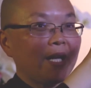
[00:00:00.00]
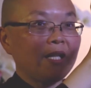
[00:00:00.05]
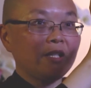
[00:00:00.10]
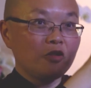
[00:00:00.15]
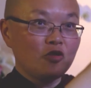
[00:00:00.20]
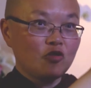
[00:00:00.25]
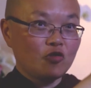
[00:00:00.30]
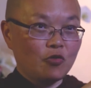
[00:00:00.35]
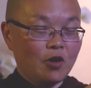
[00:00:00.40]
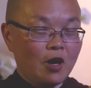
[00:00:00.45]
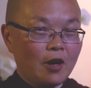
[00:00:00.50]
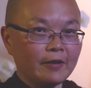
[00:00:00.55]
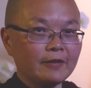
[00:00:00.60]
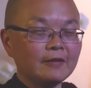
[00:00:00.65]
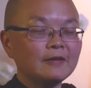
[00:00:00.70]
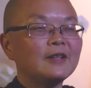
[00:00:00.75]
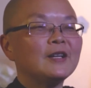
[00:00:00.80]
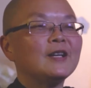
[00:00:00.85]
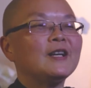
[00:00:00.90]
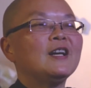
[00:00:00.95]
back in the shrine.
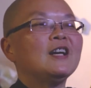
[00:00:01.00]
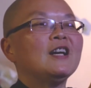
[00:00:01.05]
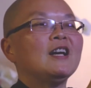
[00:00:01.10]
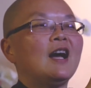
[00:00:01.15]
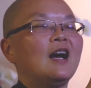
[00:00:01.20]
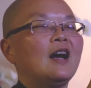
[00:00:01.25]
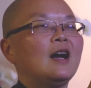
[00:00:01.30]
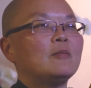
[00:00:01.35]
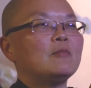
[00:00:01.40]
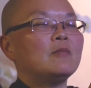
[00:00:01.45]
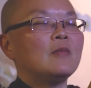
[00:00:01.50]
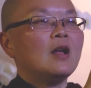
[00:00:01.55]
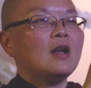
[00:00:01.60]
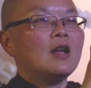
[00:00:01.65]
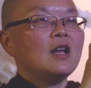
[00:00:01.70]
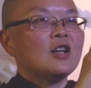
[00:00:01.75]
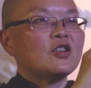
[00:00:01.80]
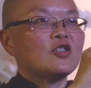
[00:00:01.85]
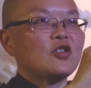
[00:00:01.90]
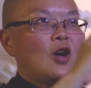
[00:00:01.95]

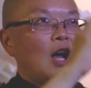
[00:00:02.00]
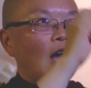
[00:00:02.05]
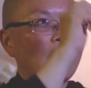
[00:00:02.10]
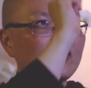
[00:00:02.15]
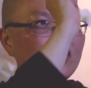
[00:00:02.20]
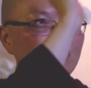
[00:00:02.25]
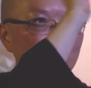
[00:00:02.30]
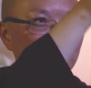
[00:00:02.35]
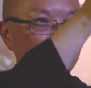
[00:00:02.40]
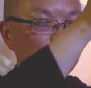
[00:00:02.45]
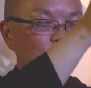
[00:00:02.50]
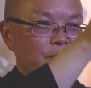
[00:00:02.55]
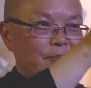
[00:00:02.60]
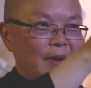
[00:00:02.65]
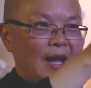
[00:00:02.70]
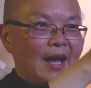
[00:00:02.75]
So after you put it